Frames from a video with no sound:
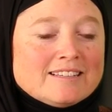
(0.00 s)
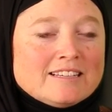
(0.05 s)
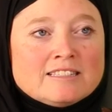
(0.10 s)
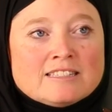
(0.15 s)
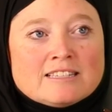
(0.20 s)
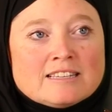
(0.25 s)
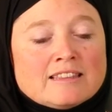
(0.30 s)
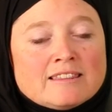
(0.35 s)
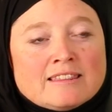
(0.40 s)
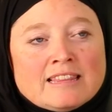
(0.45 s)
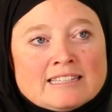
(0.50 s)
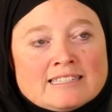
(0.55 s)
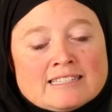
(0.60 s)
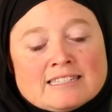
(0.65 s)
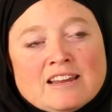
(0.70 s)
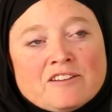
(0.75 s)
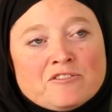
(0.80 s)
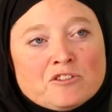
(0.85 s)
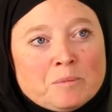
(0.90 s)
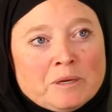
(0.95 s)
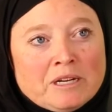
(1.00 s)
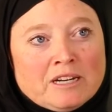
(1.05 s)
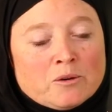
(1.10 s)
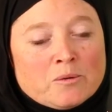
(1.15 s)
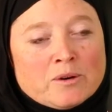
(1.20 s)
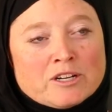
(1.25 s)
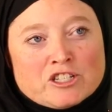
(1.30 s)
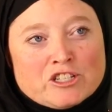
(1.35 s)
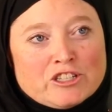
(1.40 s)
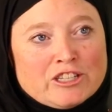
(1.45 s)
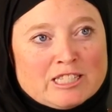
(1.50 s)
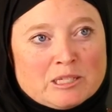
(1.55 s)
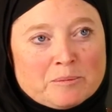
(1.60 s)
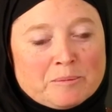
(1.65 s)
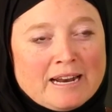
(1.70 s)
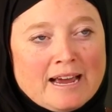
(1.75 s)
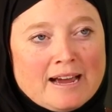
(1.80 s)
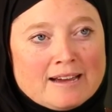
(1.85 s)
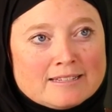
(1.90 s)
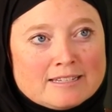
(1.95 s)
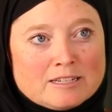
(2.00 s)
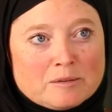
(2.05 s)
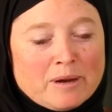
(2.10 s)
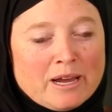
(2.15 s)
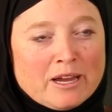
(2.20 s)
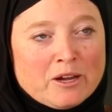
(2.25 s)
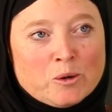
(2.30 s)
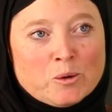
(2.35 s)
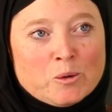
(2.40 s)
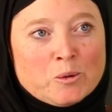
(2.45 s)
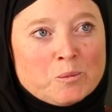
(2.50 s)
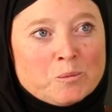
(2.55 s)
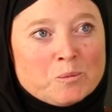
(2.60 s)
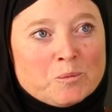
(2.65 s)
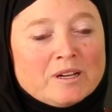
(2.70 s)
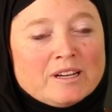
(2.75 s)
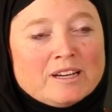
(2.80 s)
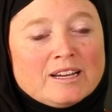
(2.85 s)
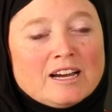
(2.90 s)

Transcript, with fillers: It's, that's never been a question that's been asked in my home.